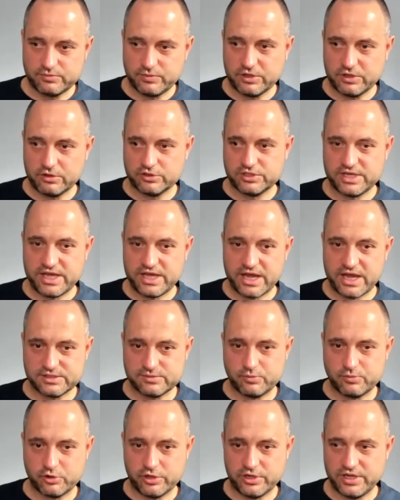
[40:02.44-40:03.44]
because the
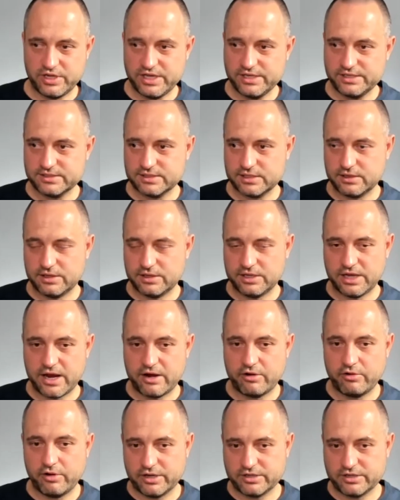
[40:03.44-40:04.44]
expertise in the
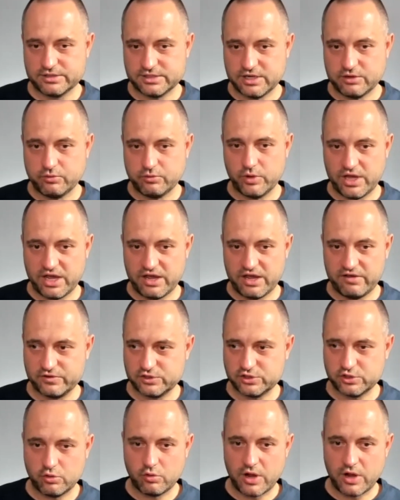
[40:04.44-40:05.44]
areas that we have is
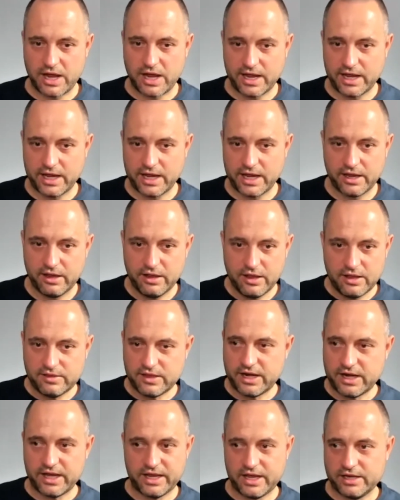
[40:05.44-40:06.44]
so high
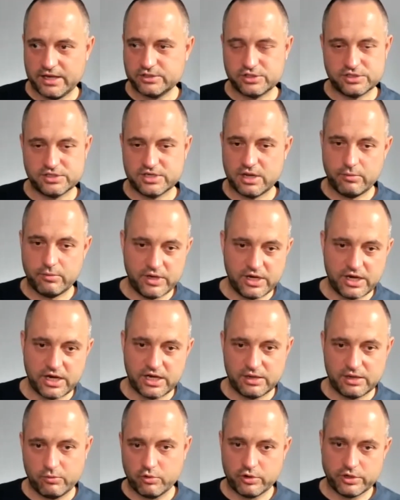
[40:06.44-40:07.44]
that I can't just come in
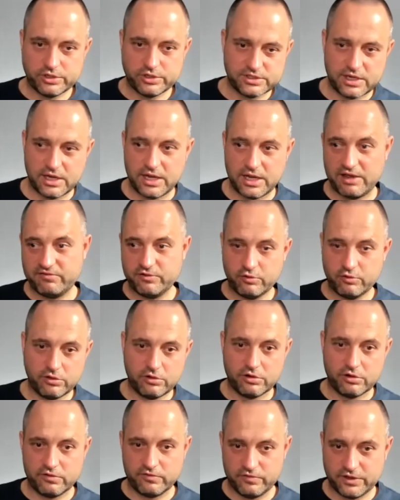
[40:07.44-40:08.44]
anymore and say, have you
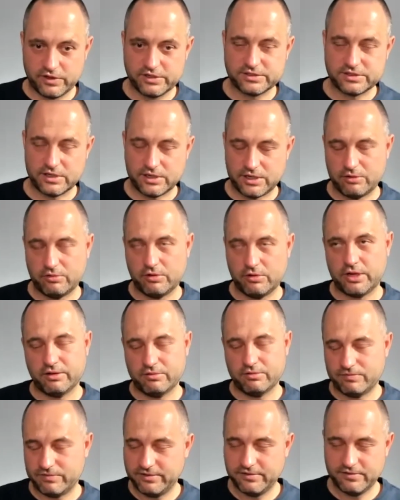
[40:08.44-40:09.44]
thought of this? And they were like,
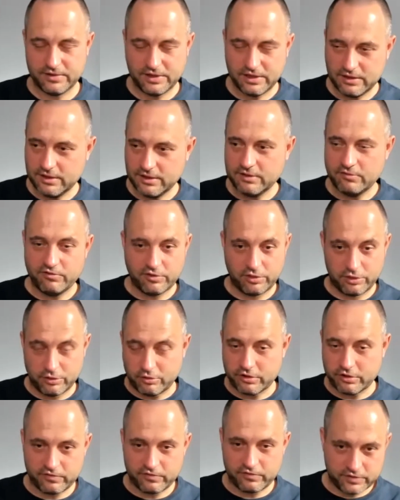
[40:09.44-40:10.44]

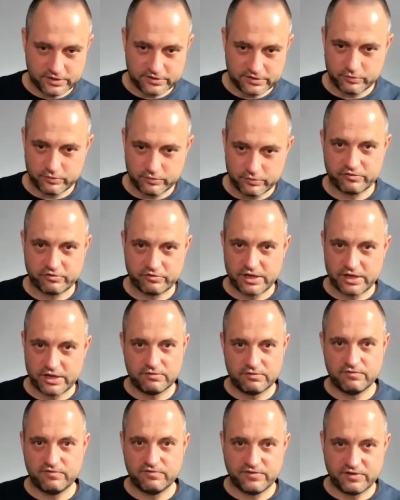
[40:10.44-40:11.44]
thought of this, we've
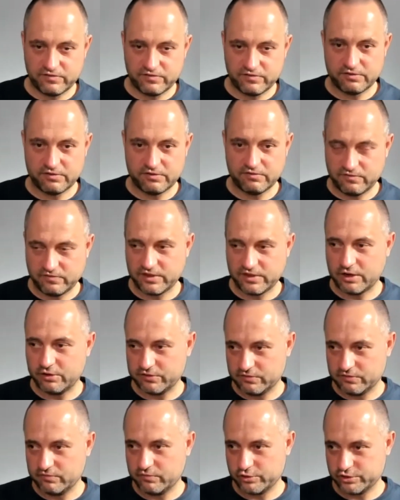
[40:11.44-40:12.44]
tried
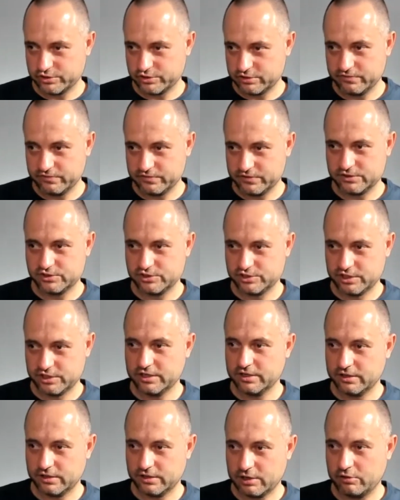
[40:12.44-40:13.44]
15,000 versions of this shit
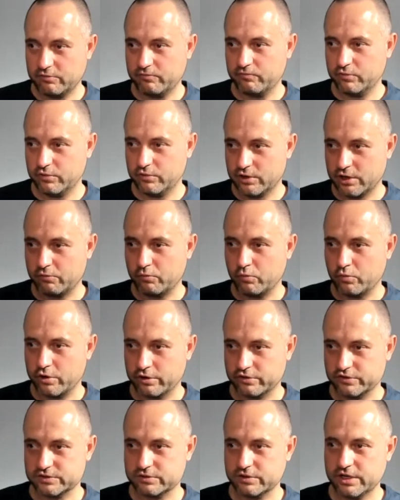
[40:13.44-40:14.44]
and none
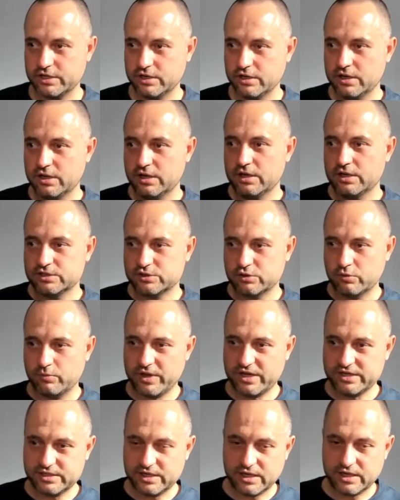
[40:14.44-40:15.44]
works, right? So
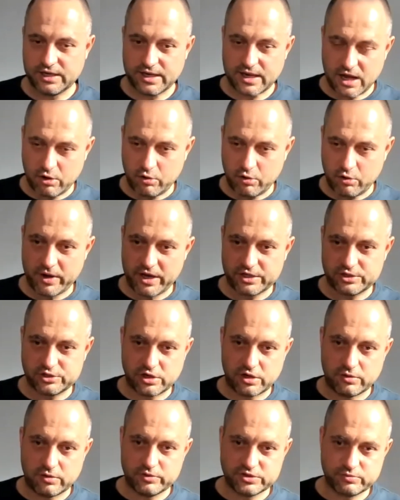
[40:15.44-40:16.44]
basically now my
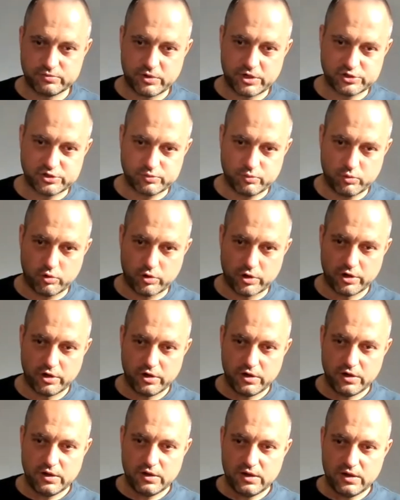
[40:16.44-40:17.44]
job is much
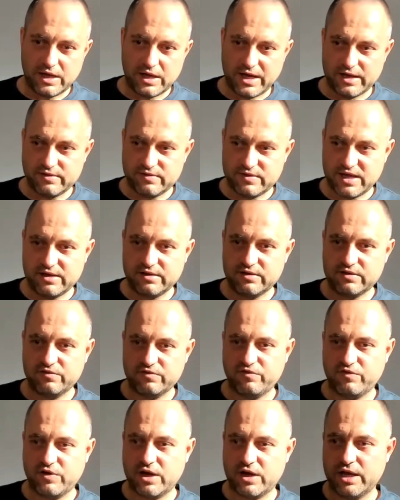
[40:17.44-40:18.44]
more
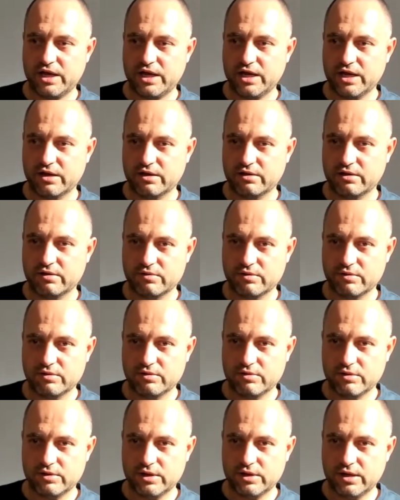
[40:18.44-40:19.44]
identifying
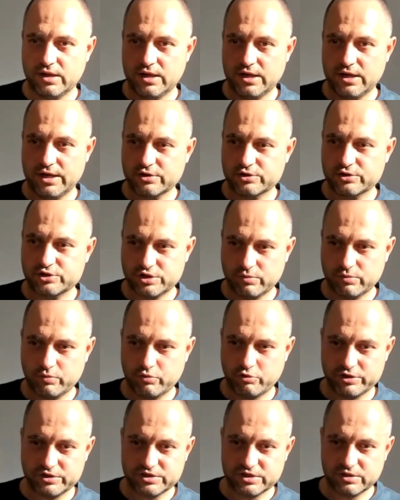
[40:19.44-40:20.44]
leadership
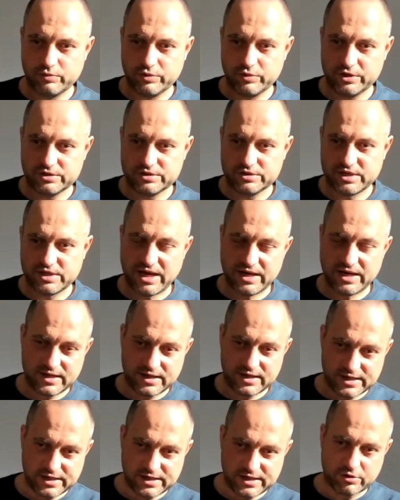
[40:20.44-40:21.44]
principles and
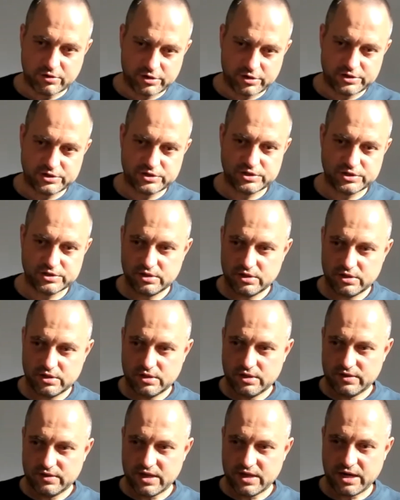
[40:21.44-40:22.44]
leaders
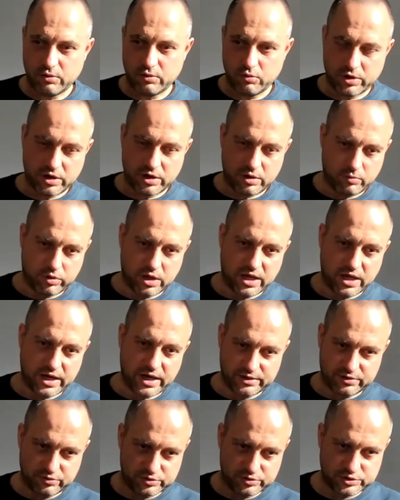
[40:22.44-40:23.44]
that I want to apply
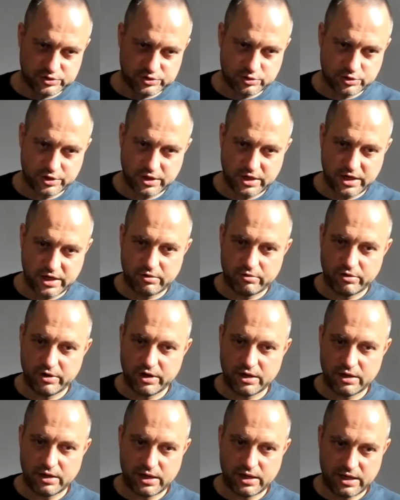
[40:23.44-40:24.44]
to a certain
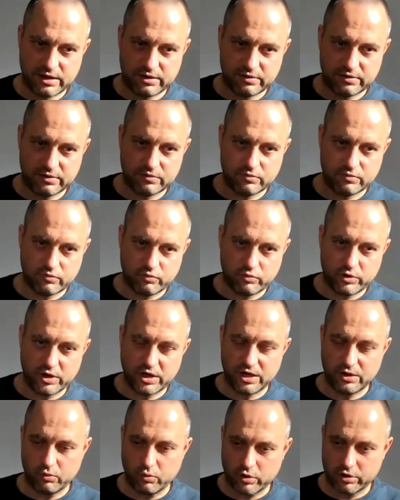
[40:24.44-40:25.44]
area and
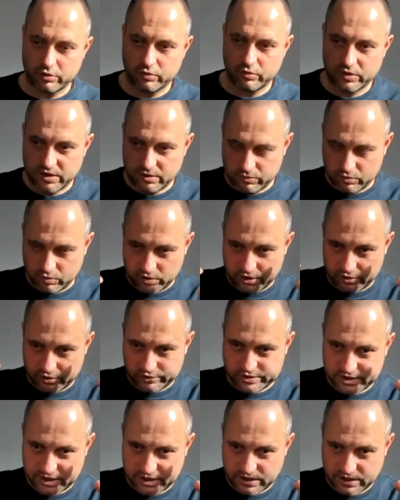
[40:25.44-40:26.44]
really work with them to
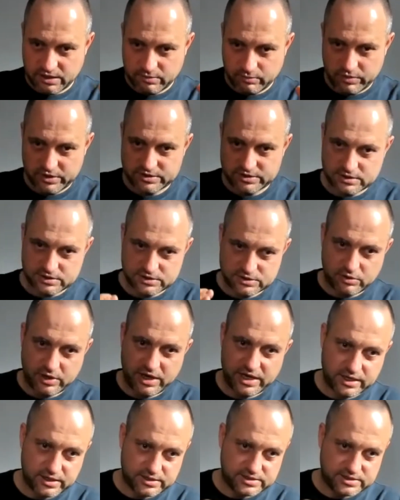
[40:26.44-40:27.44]
understand their business so I
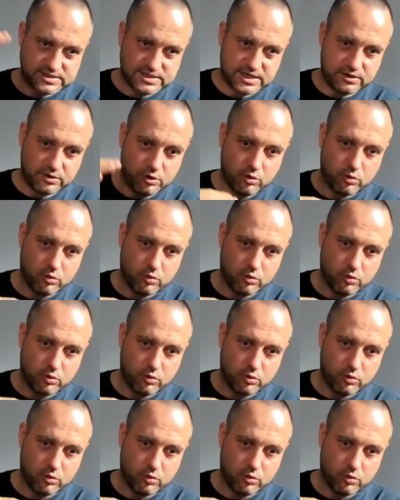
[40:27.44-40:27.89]
can set